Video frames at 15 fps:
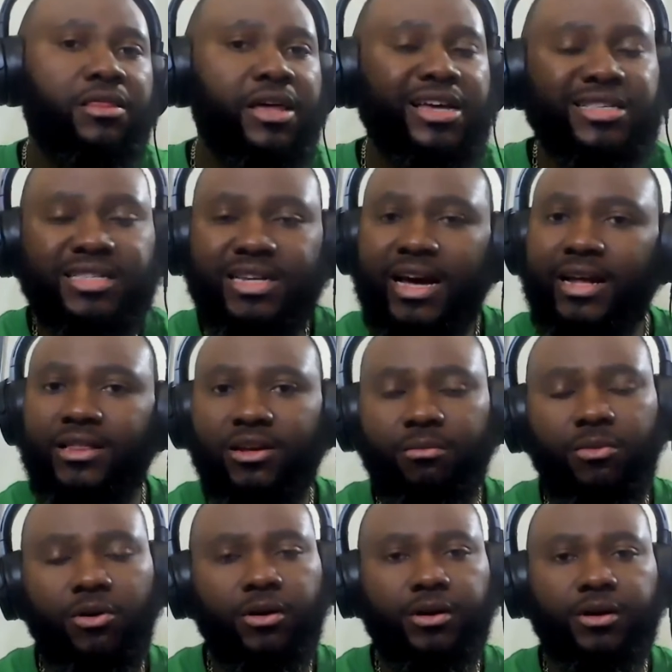That's not the
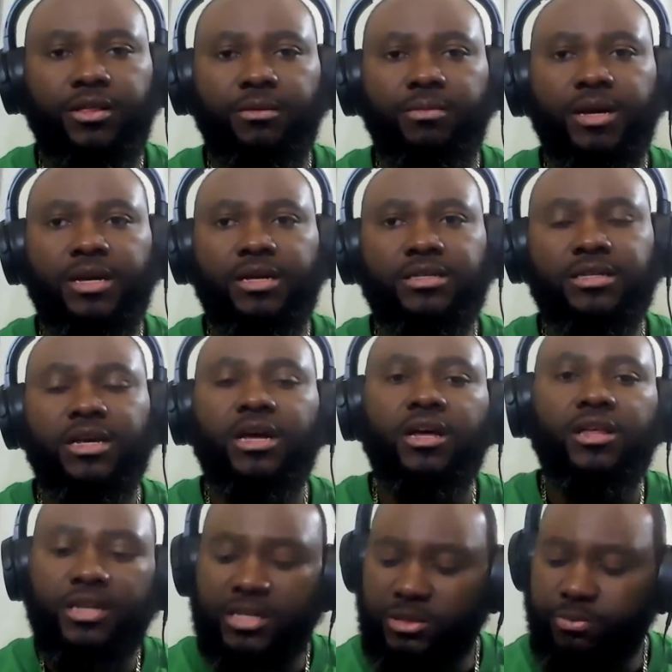mark of the
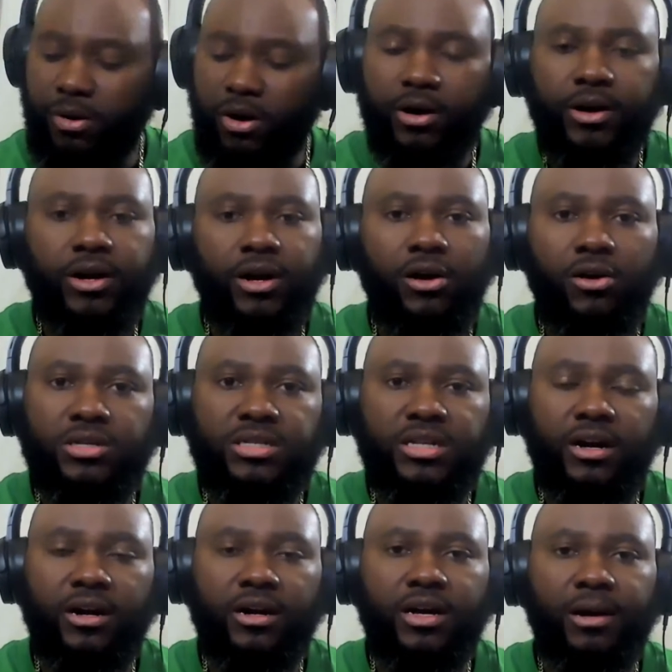beast. These barcodes
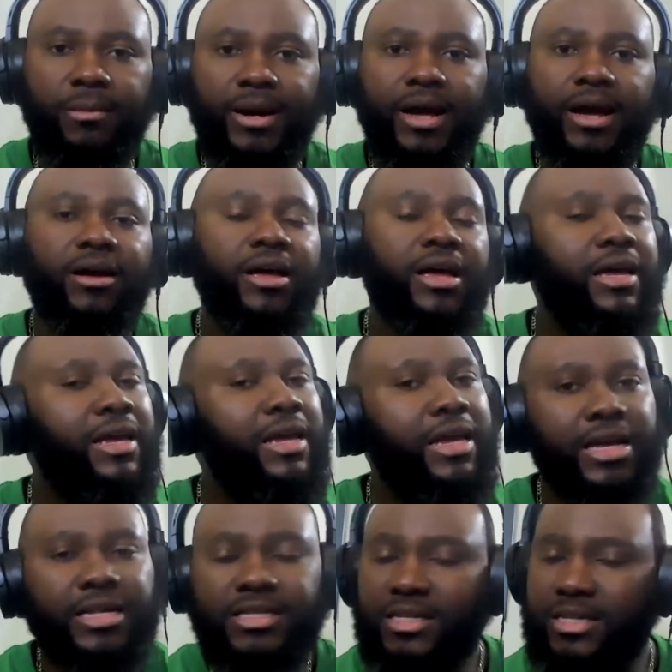that are coming out,
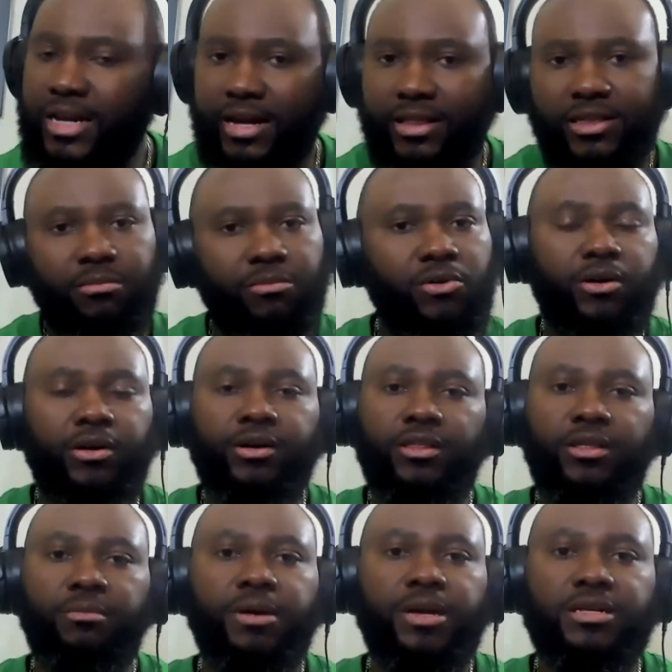it's not the mark
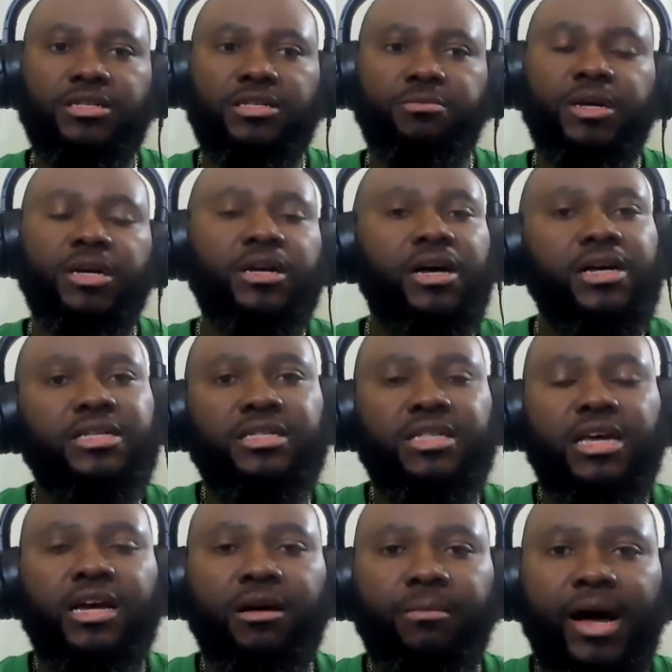of the beast. Because
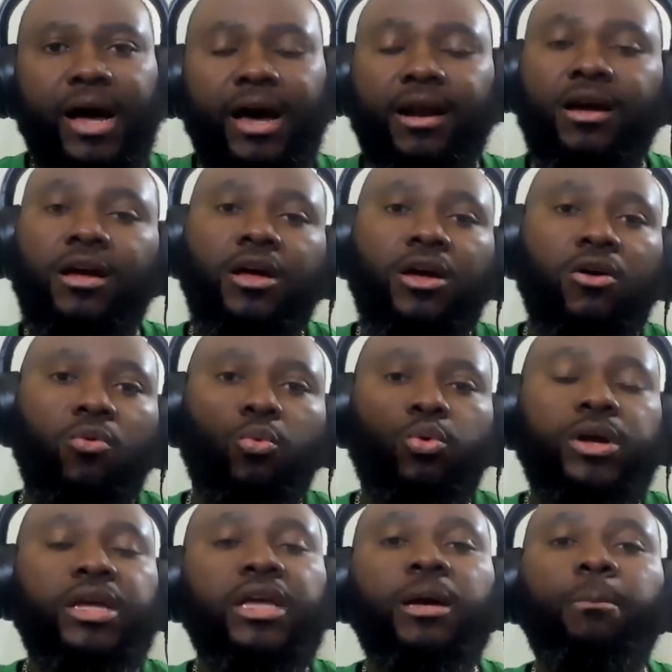think about it,
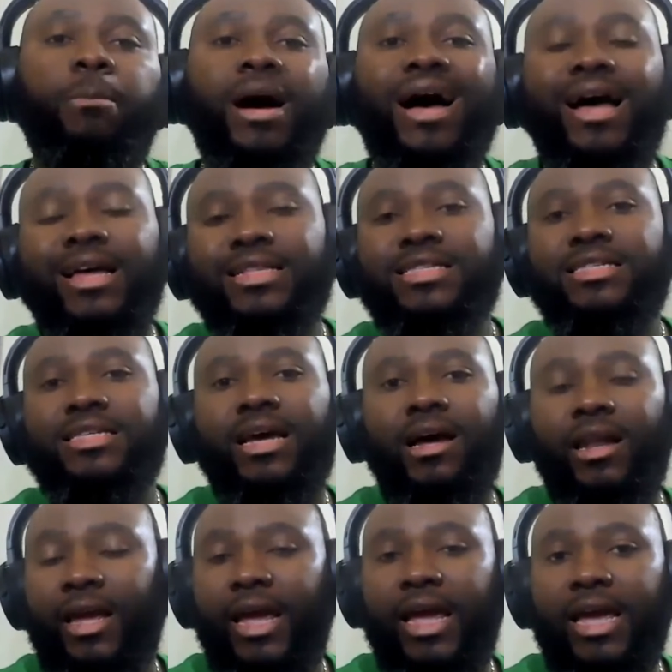we can buy and
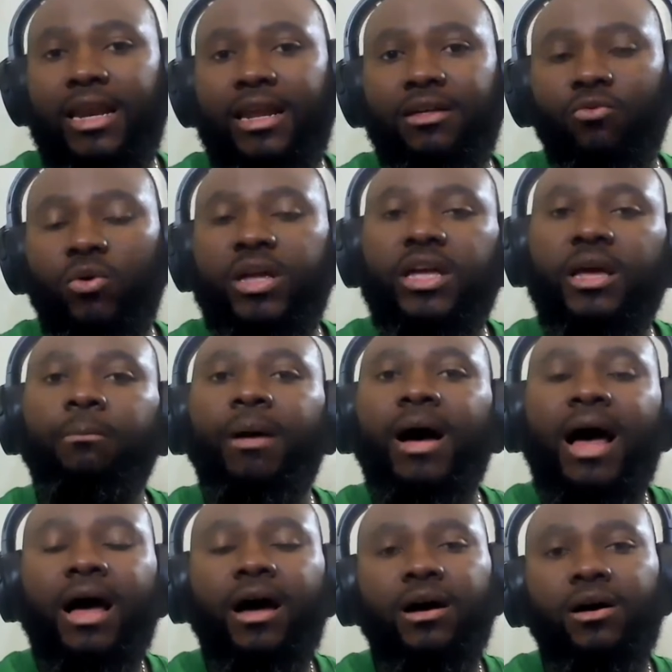sell any, we can
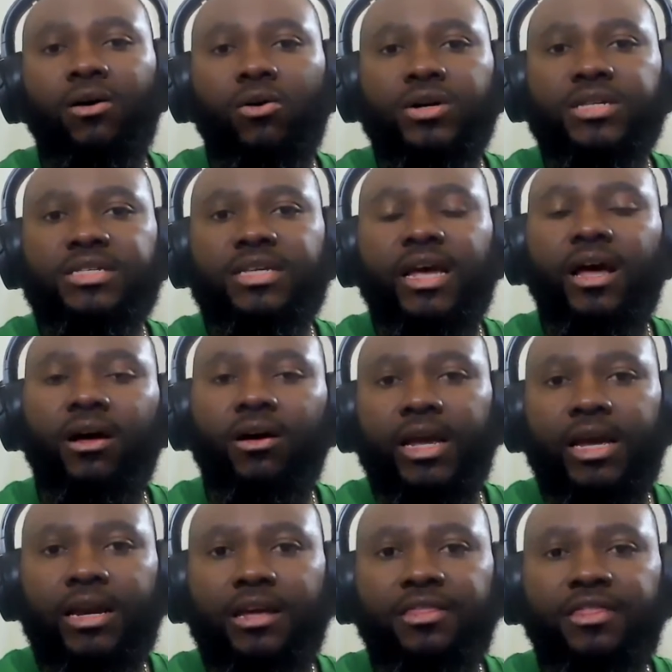buy or sell
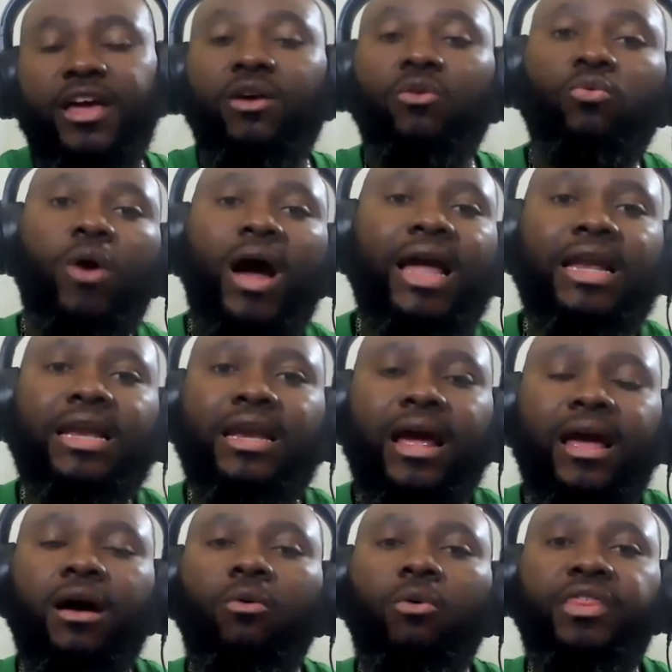anything right
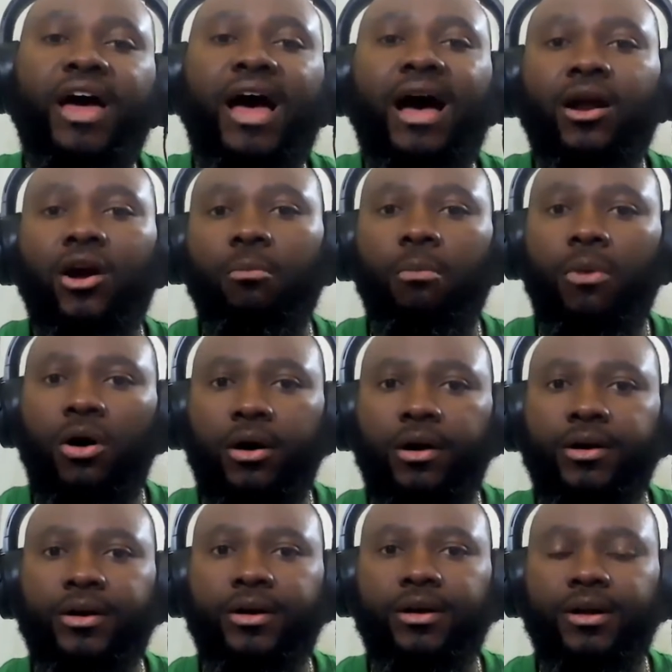now without a
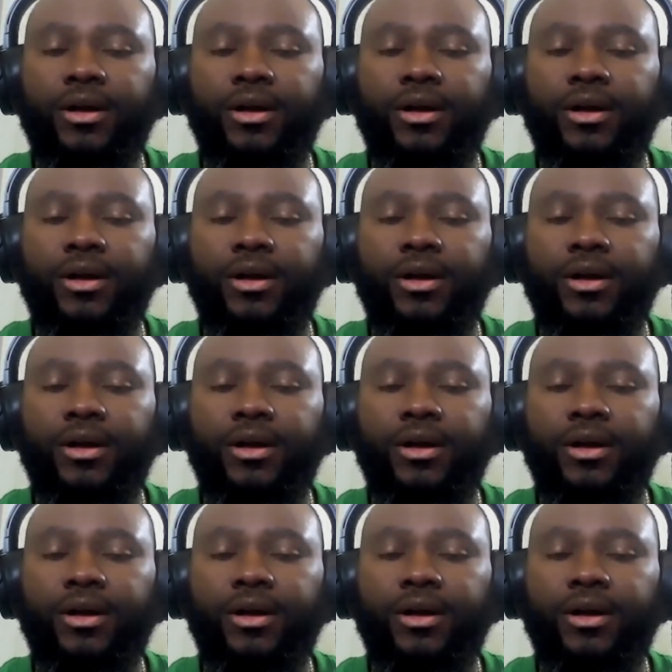mark.